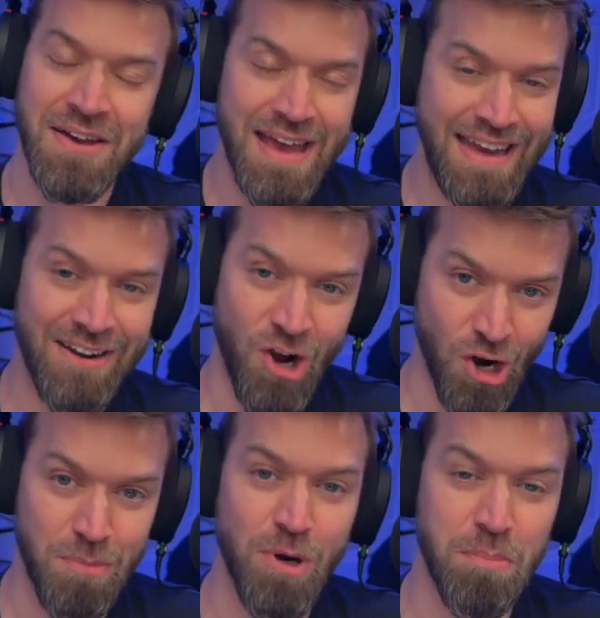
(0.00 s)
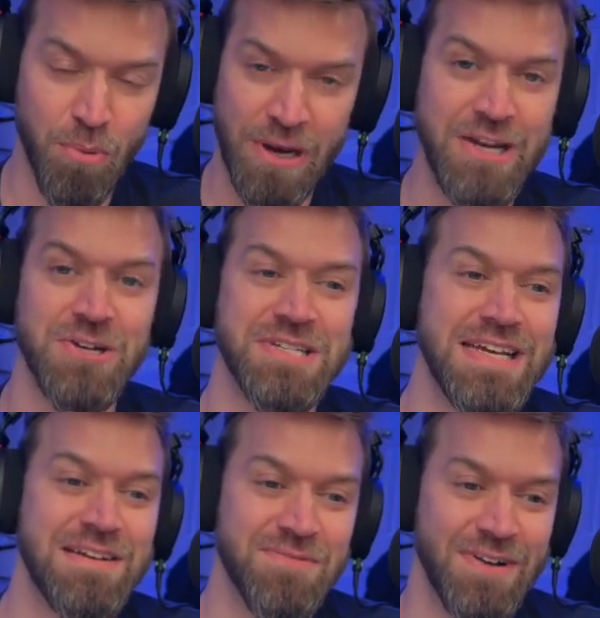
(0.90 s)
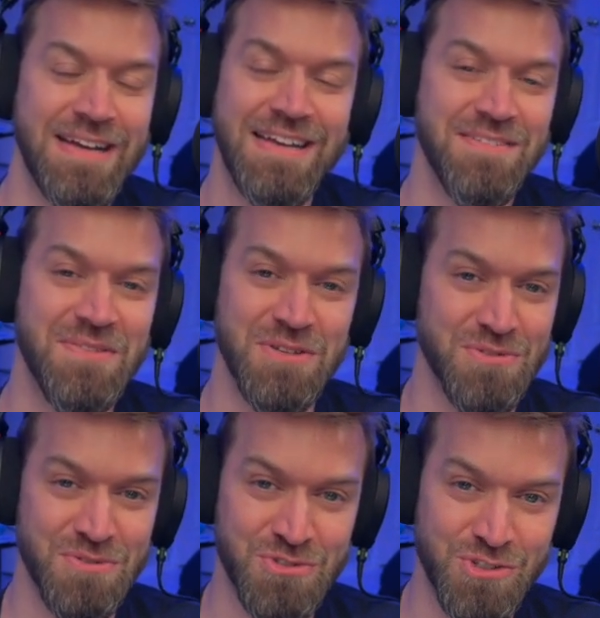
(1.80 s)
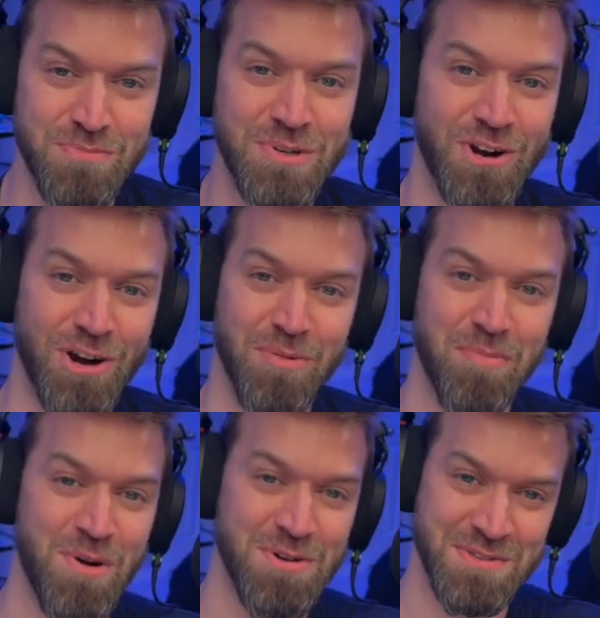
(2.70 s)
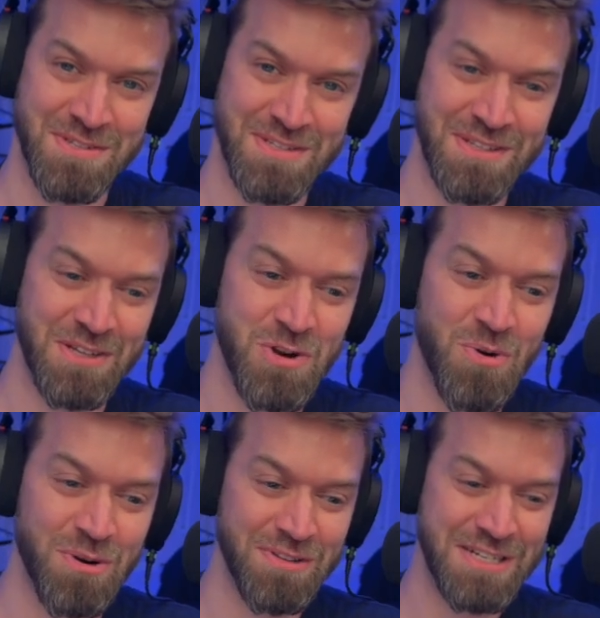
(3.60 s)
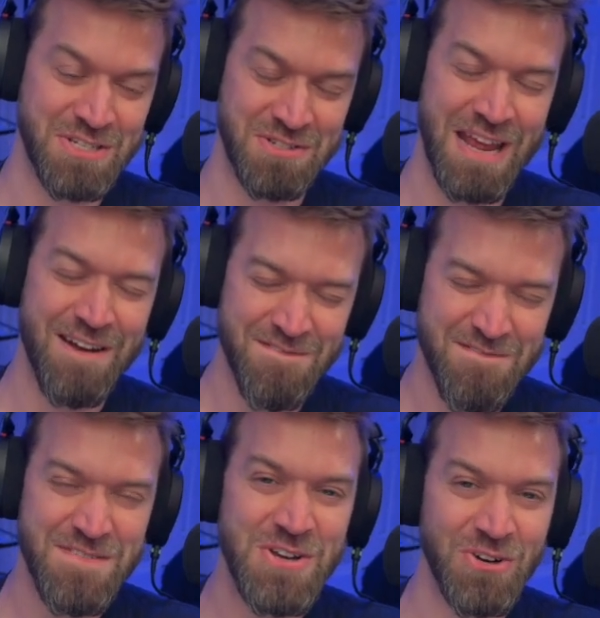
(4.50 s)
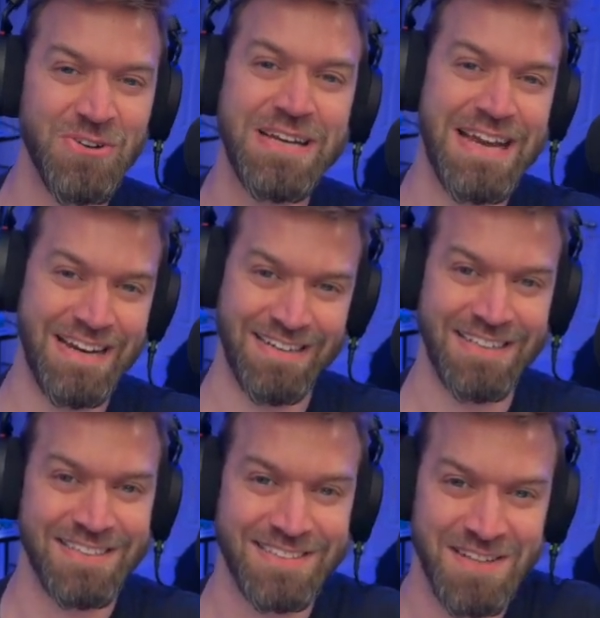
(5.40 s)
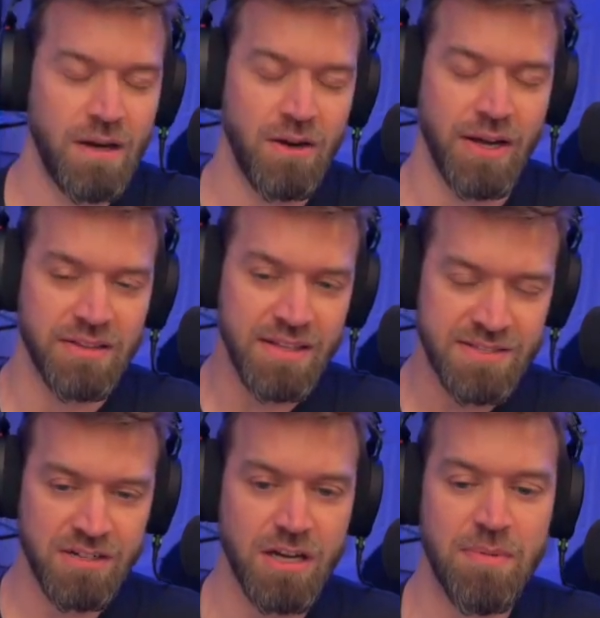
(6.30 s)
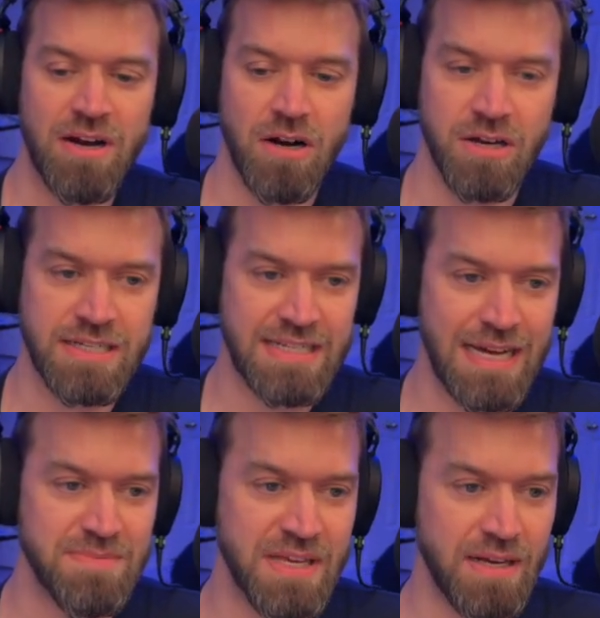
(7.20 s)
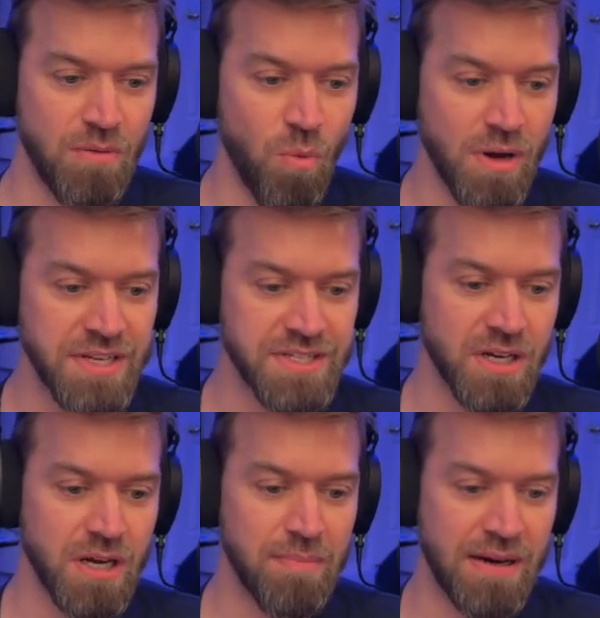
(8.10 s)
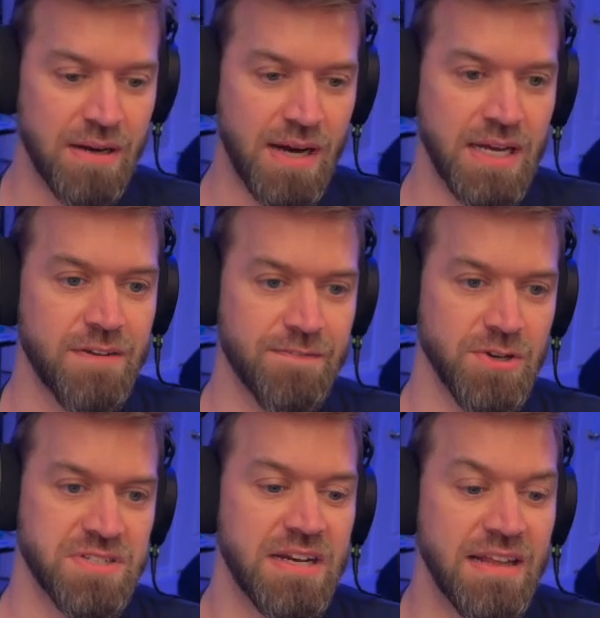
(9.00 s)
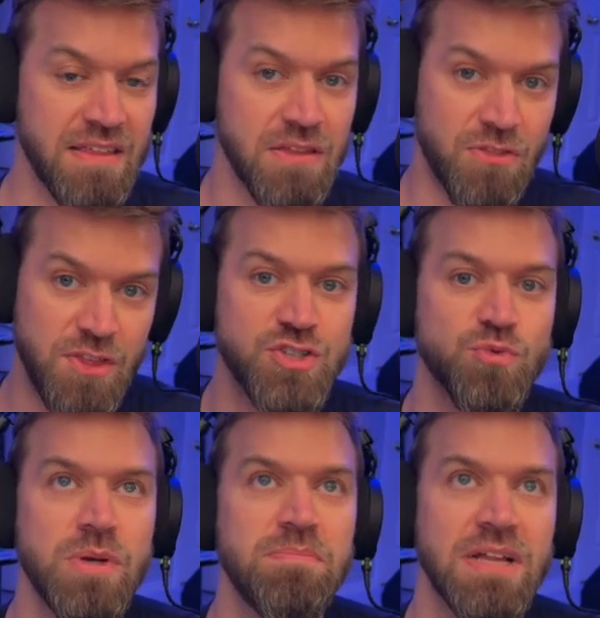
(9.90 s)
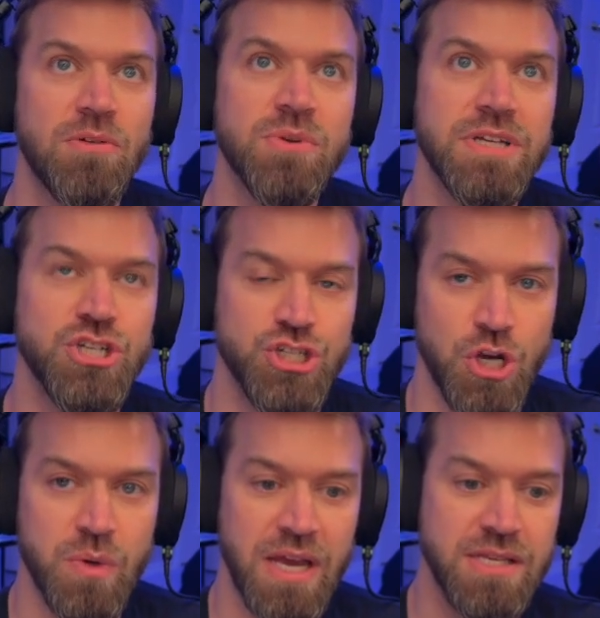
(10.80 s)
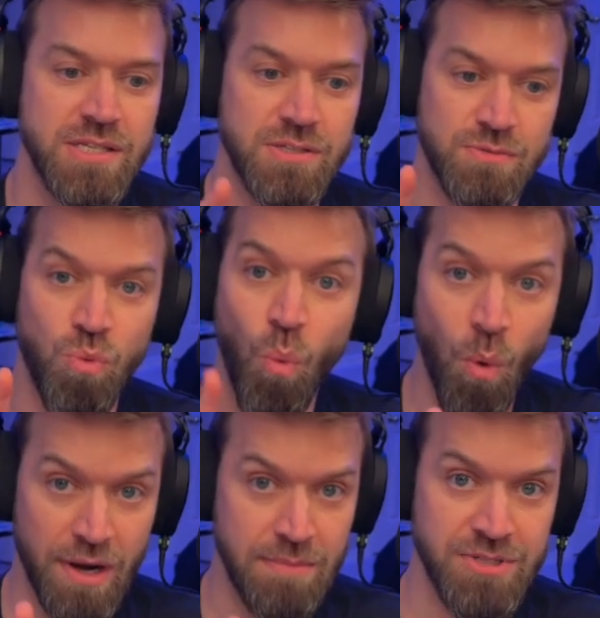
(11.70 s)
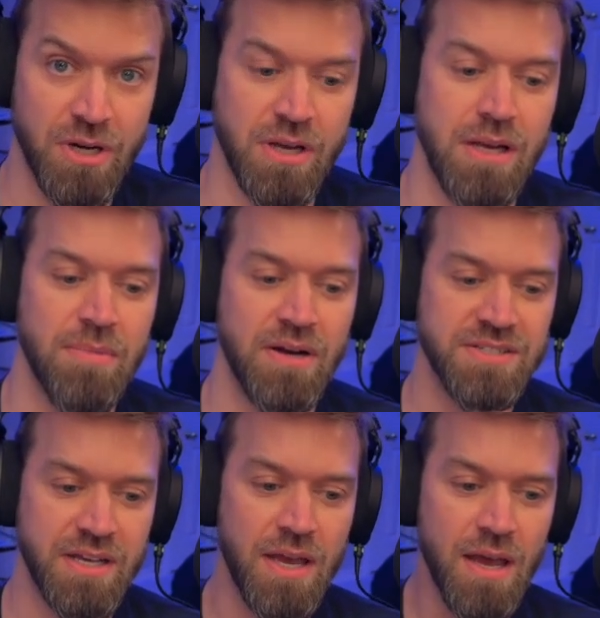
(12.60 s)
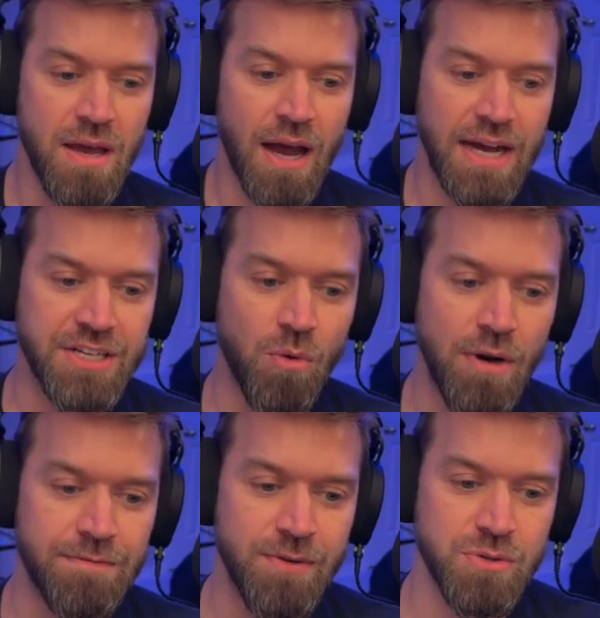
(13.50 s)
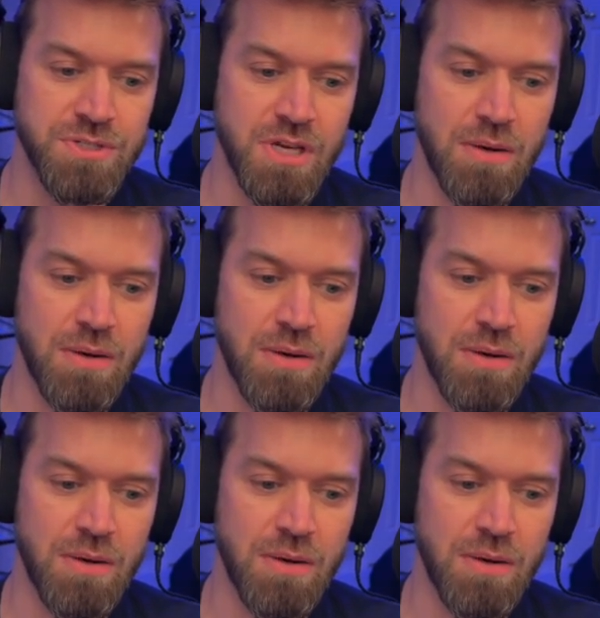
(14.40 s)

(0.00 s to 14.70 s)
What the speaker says: an armor breaker team for any of these stupid armor balls that sit in the corner that just infuriate us. All right, let's talk about archetypes, and I want to talk about Ike first, and I think this replay really showcases what I'm talking about, because I don't want folks to come